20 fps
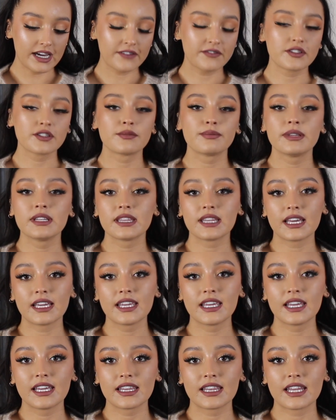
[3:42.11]
I've just been
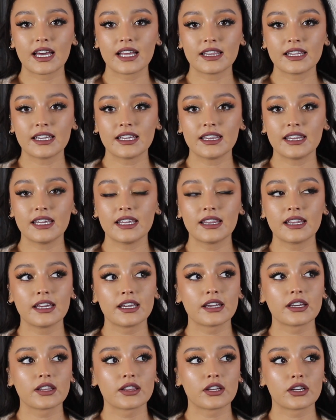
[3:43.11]
liking that lately,
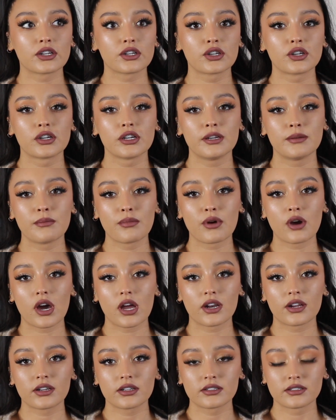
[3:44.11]
like a lot of cream
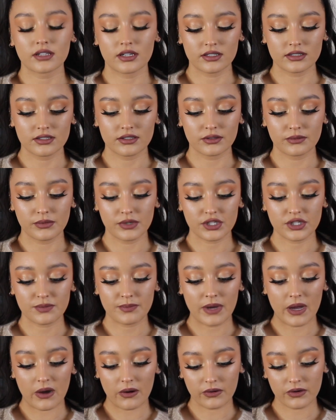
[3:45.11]
products, not so
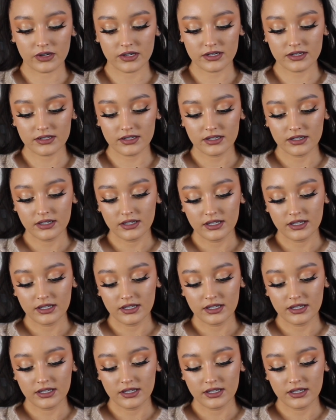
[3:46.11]
much powder.